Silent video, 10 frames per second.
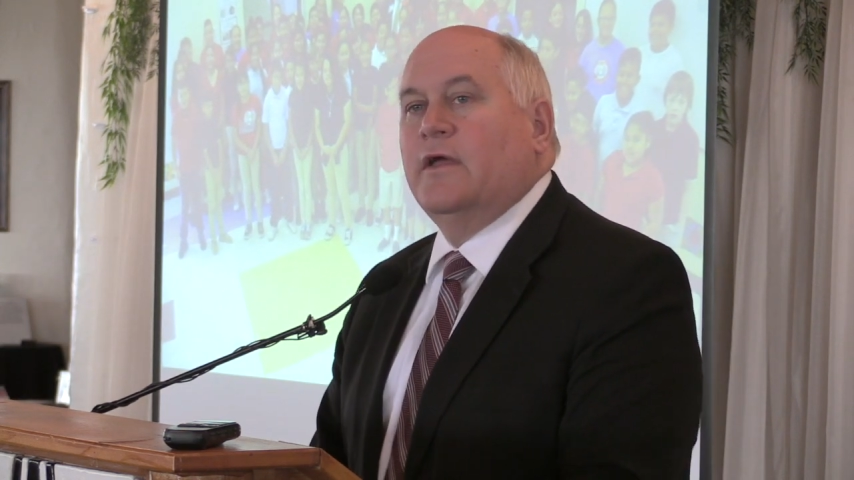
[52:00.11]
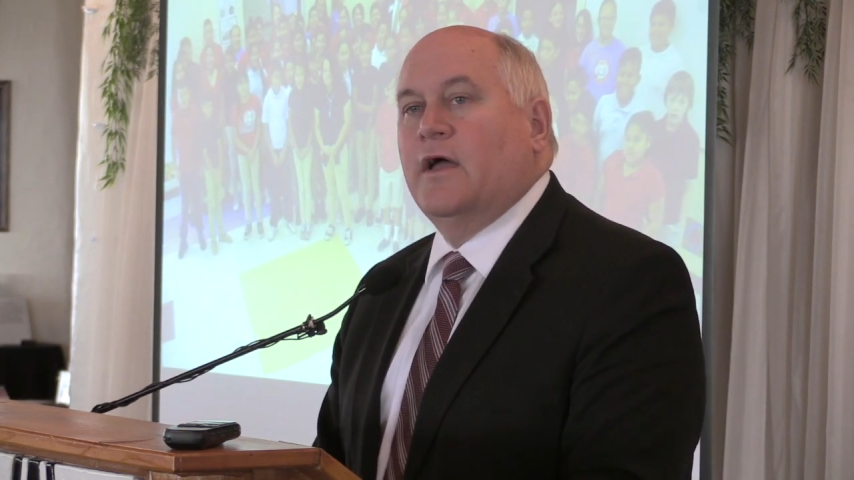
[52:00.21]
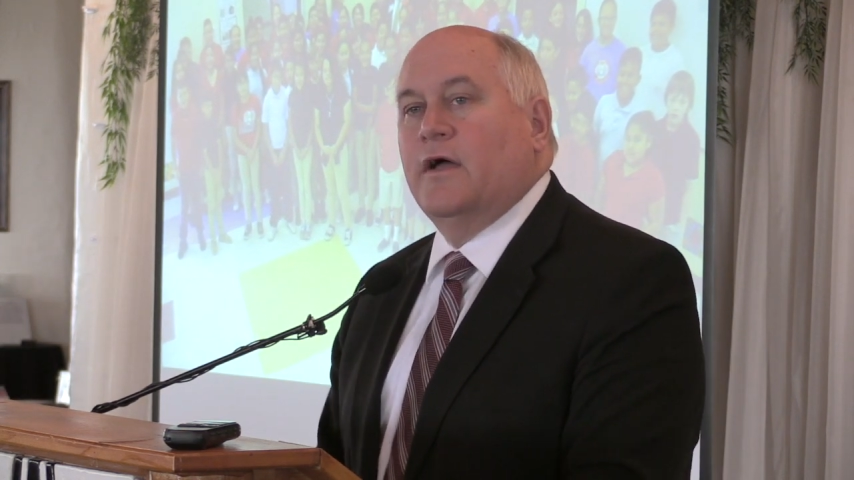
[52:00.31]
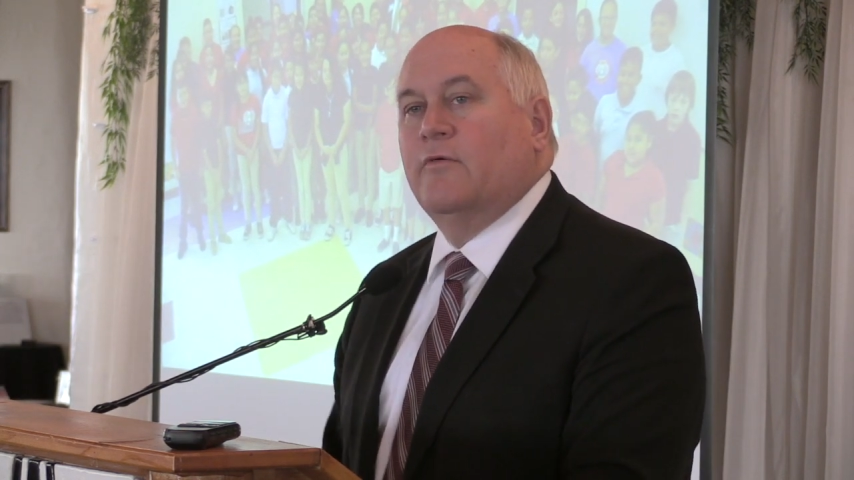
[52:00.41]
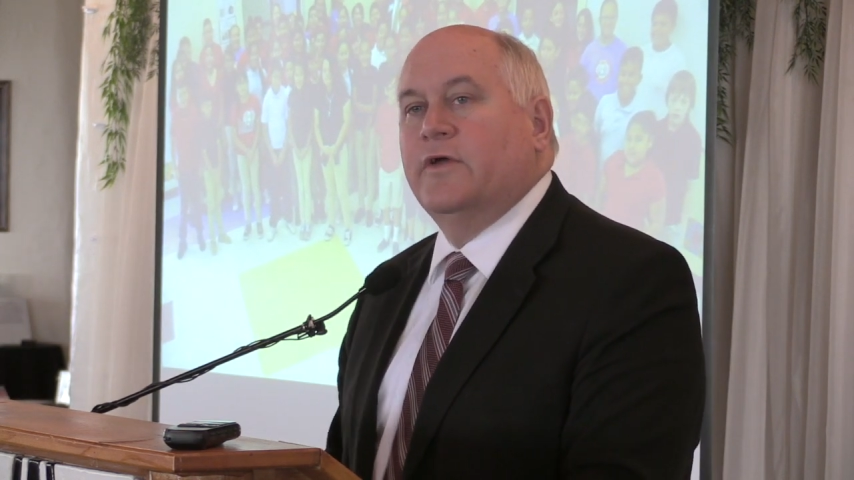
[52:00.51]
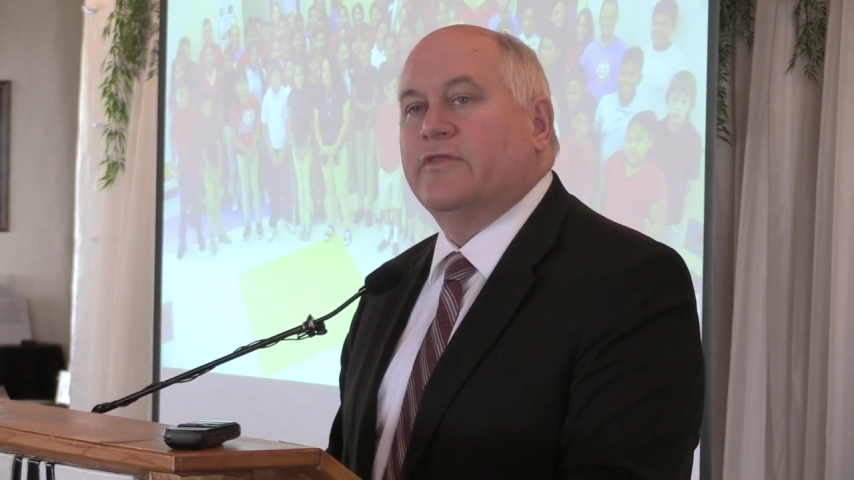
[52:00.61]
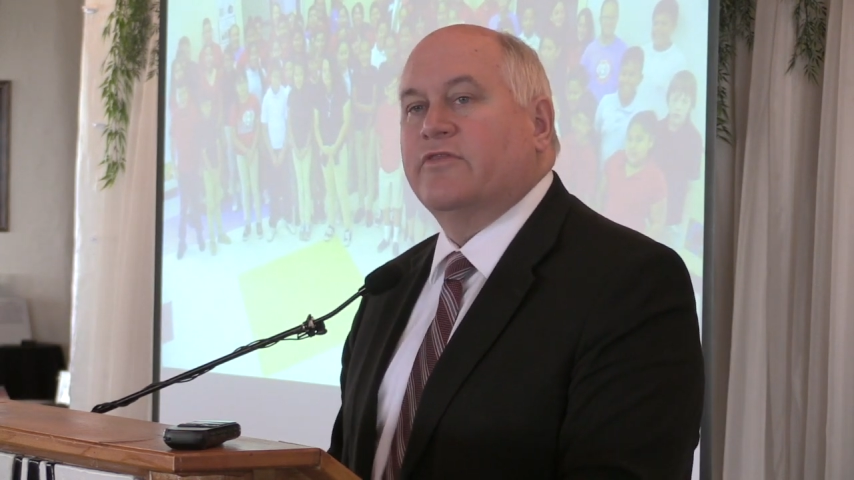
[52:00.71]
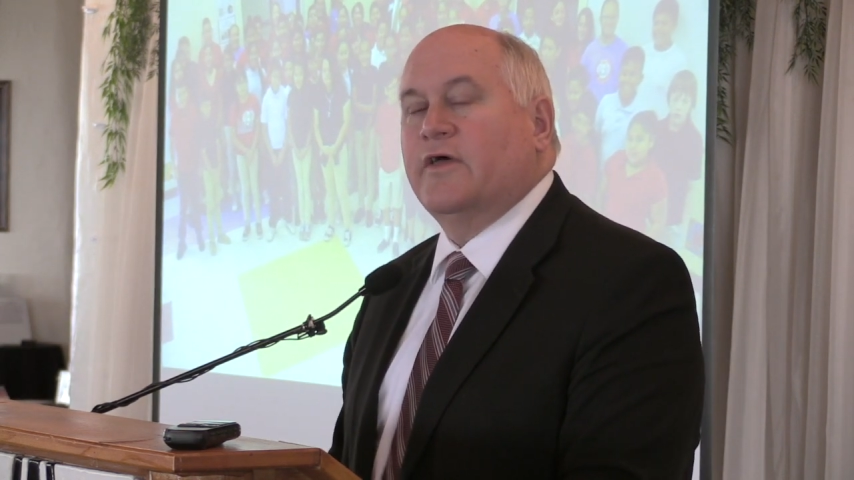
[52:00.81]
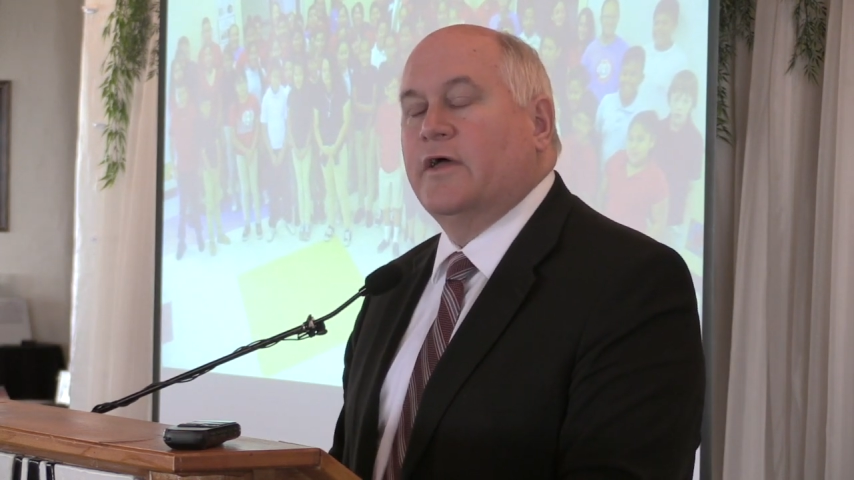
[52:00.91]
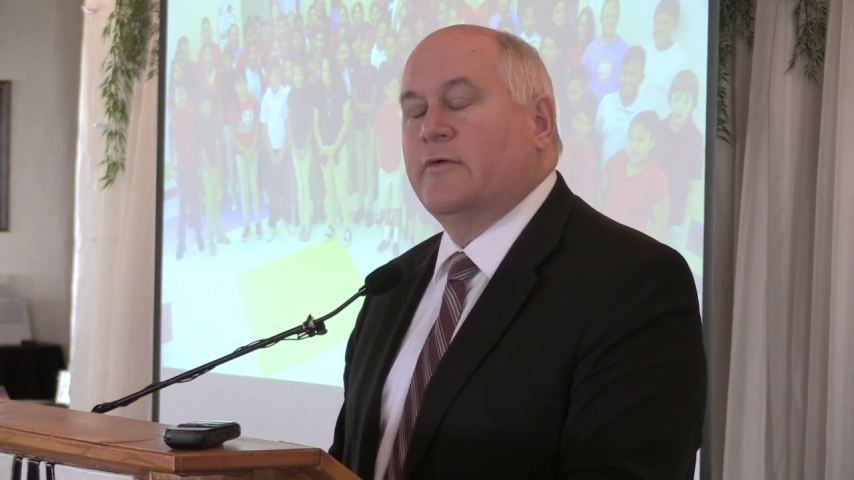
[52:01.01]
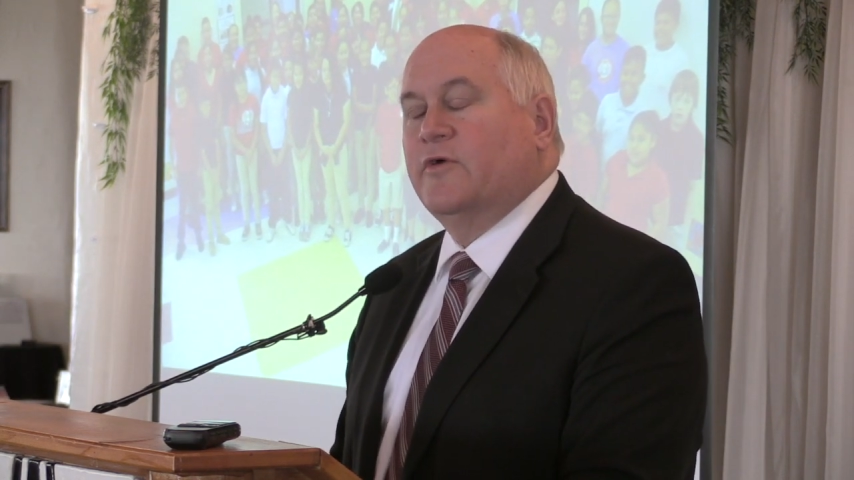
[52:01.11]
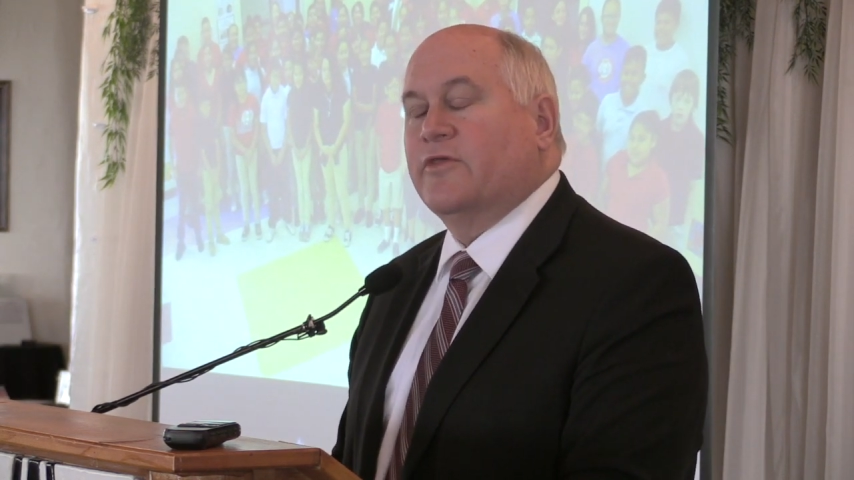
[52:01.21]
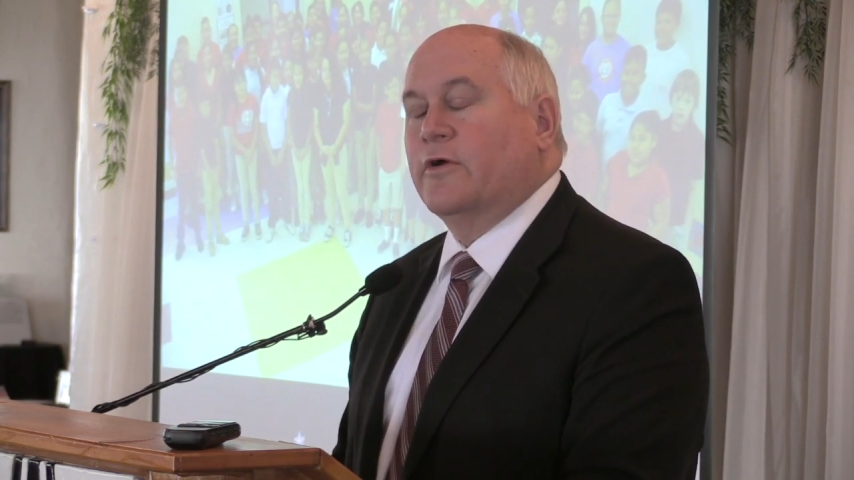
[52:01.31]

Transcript: uh, with uh, with